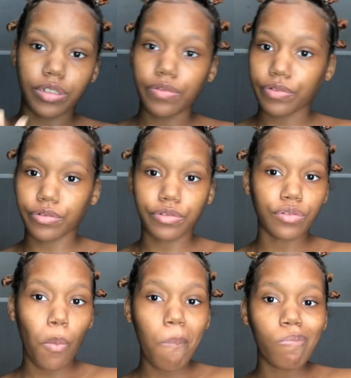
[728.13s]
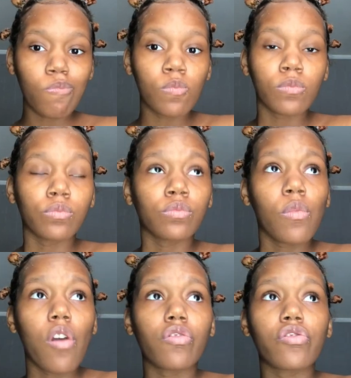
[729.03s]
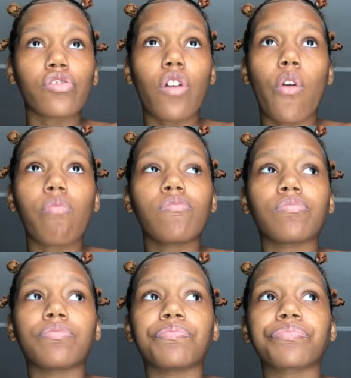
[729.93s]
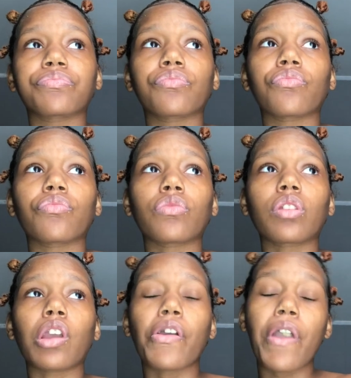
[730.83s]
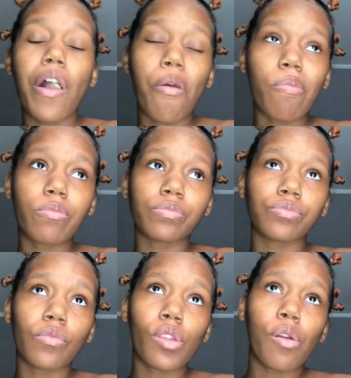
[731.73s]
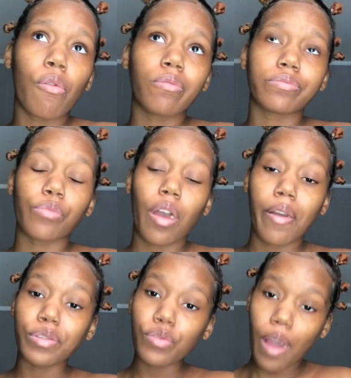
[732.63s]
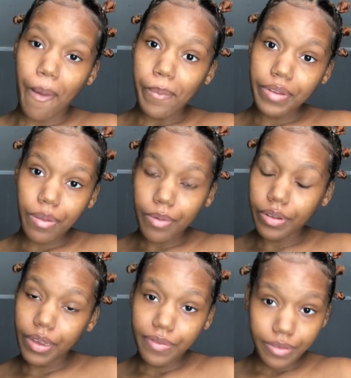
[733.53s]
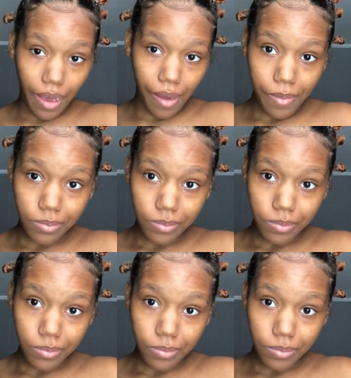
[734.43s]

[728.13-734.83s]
it first. So, yeah. I do have many beliefs that